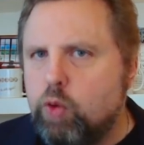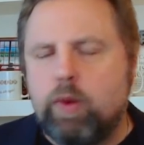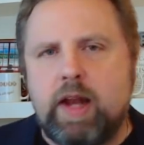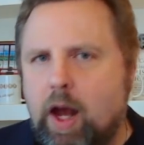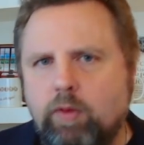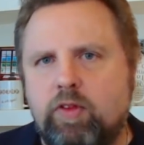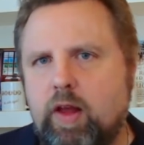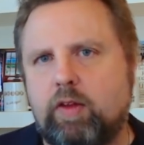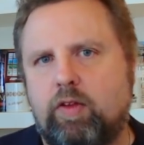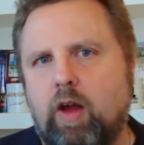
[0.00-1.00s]
renounced
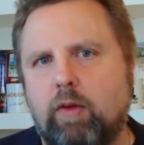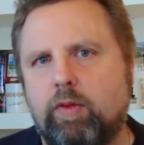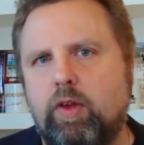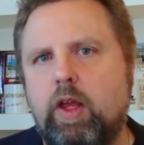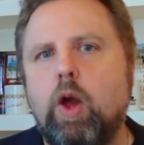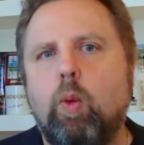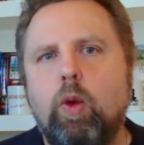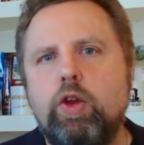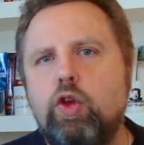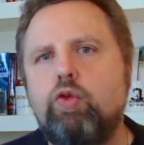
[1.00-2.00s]
that sovereignty
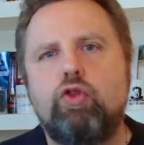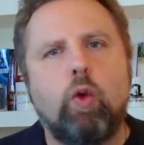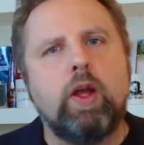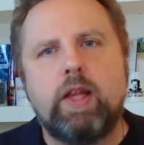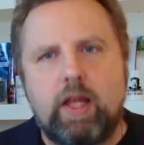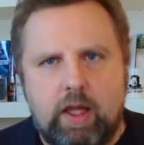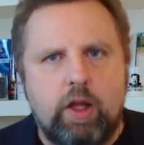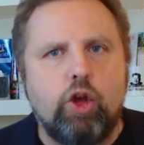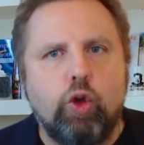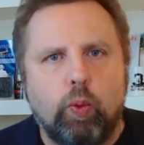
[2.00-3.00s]
when you joined the
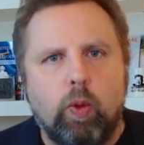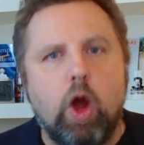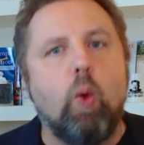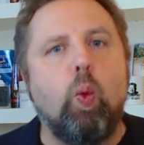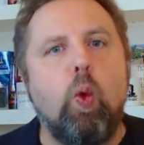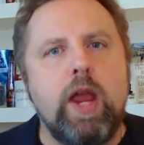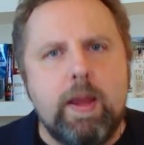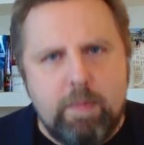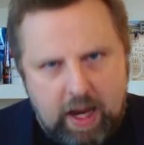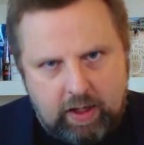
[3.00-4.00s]
EU.
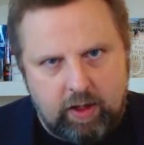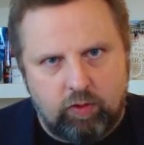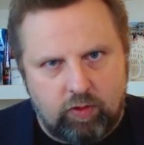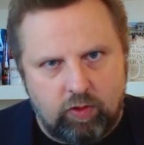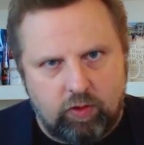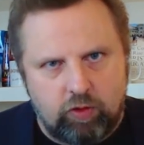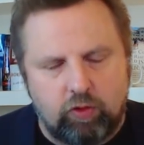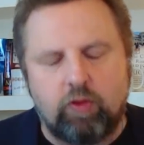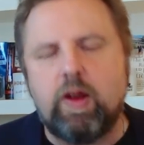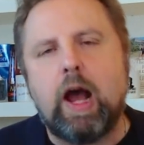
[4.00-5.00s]
We make these
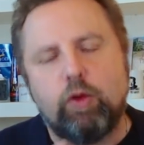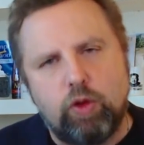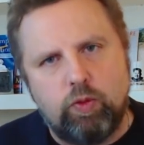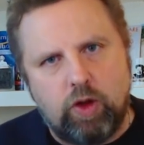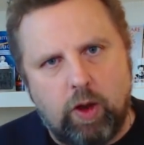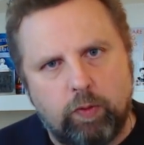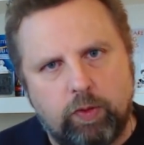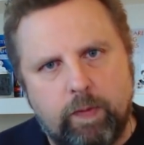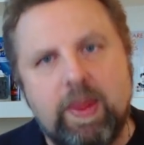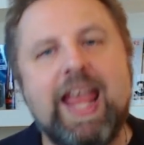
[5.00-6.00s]
decisions now, you don't.
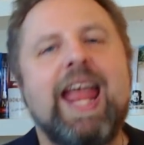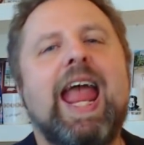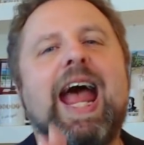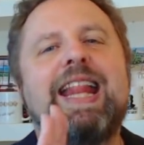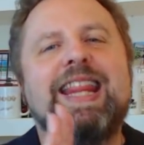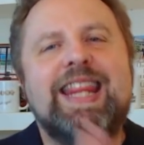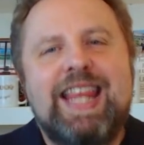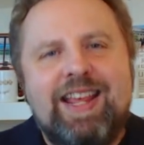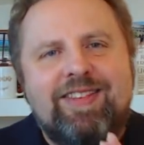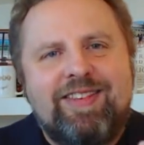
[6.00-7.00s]
And
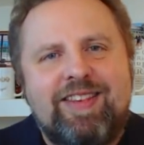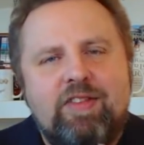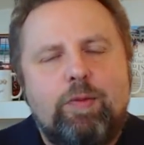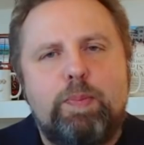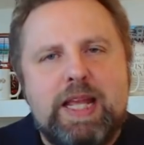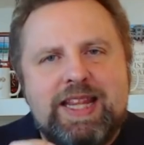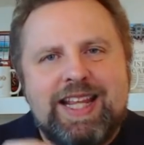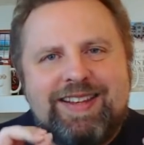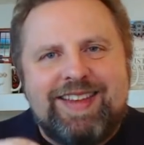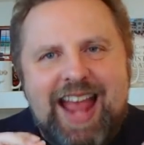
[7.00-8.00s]
this has been
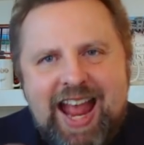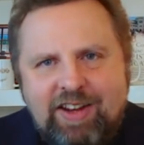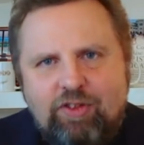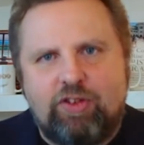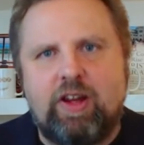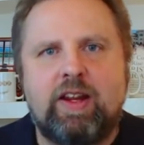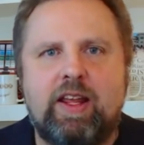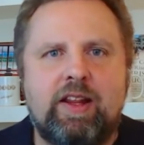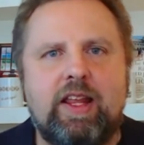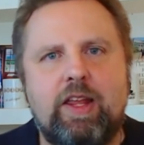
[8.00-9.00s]
the tension
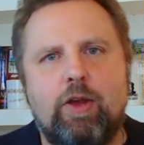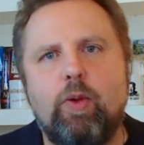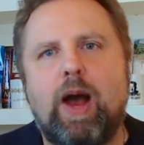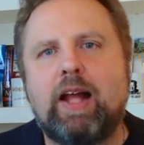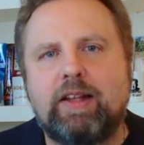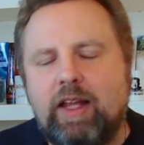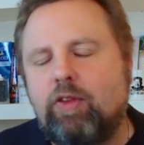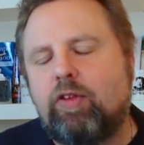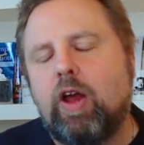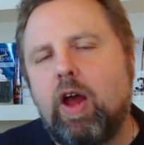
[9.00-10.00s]
in the EU, at
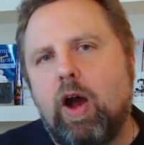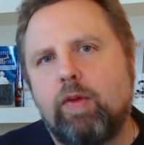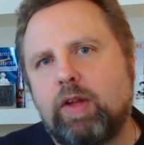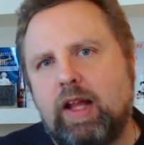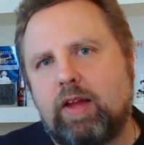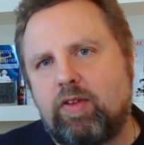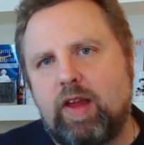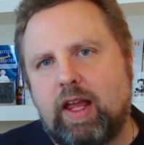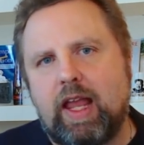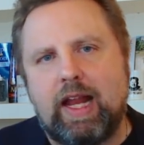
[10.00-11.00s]
least over the last
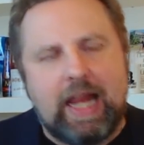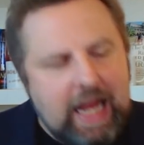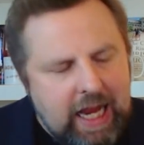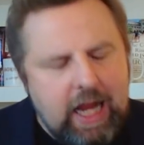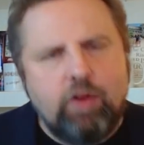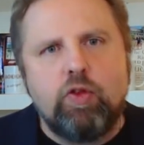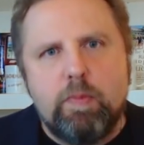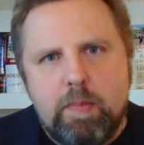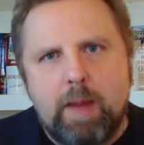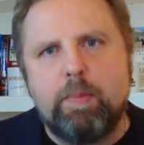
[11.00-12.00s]
decade. Each
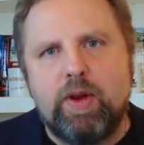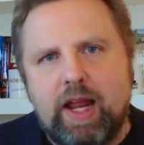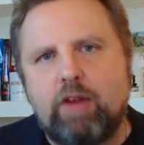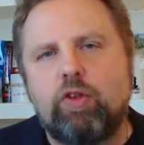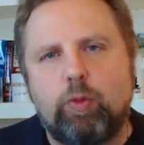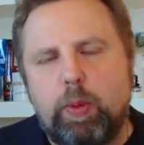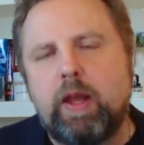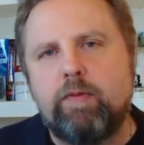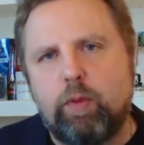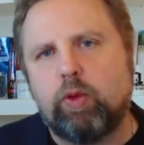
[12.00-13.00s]
member nation is
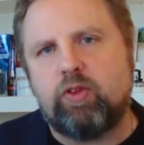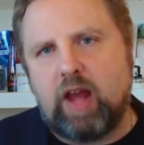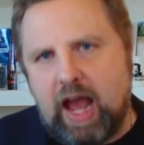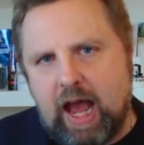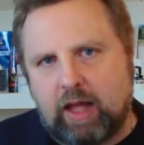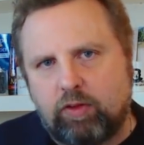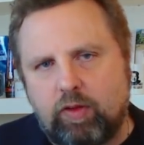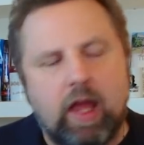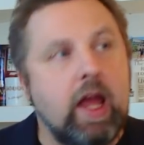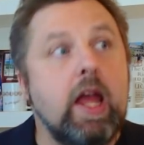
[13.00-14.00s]
being forced to
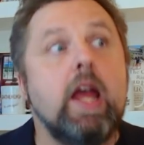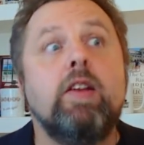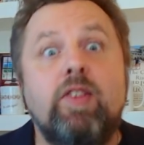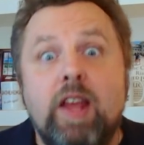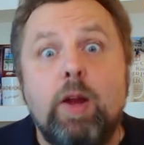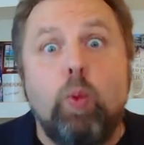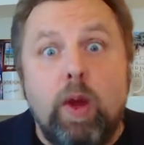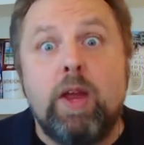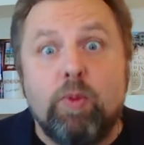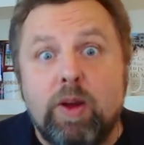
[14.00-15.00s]
ask, did
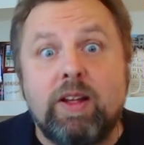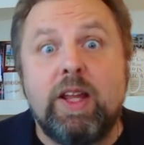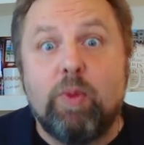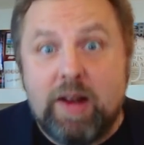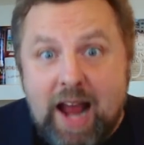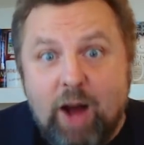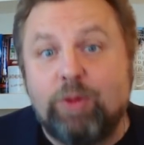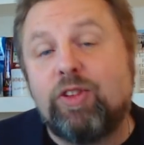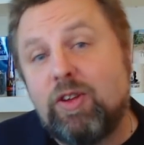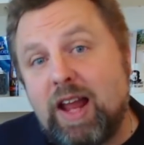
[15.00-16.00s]
we really
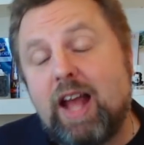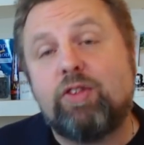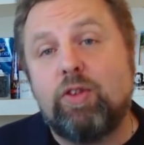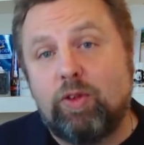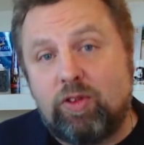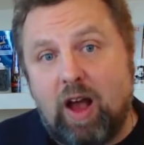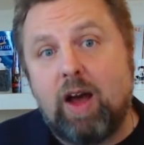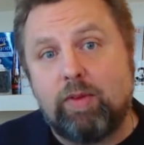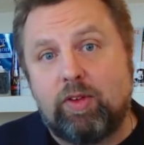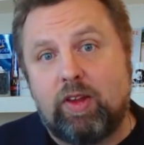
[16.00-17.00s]
renounce our national
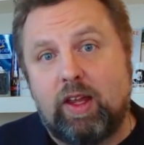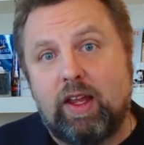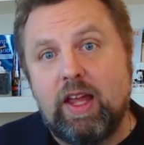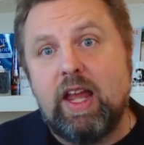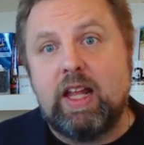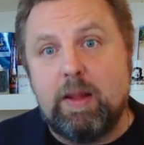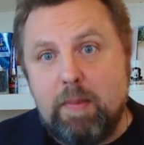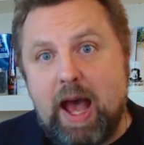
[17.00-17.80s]
sovereignty in the